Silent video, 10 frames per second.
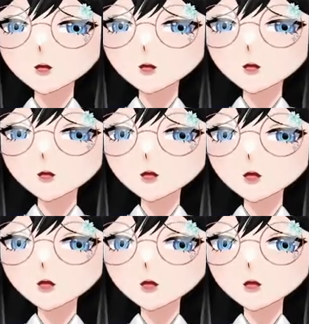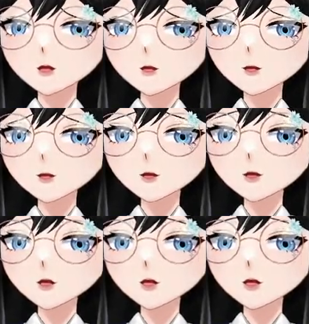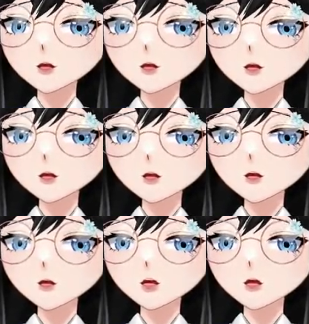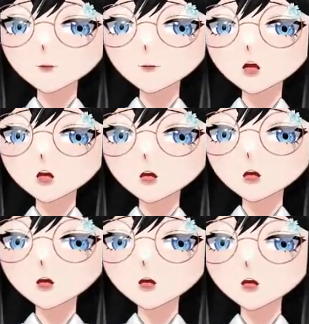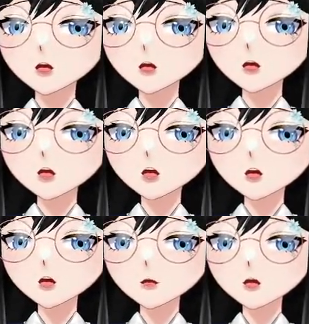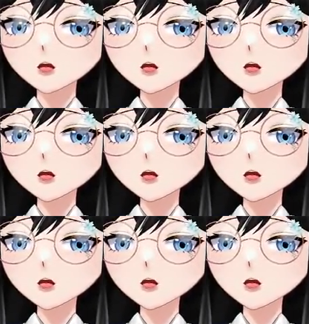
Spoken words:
no, it is stream buddies, I think. This one.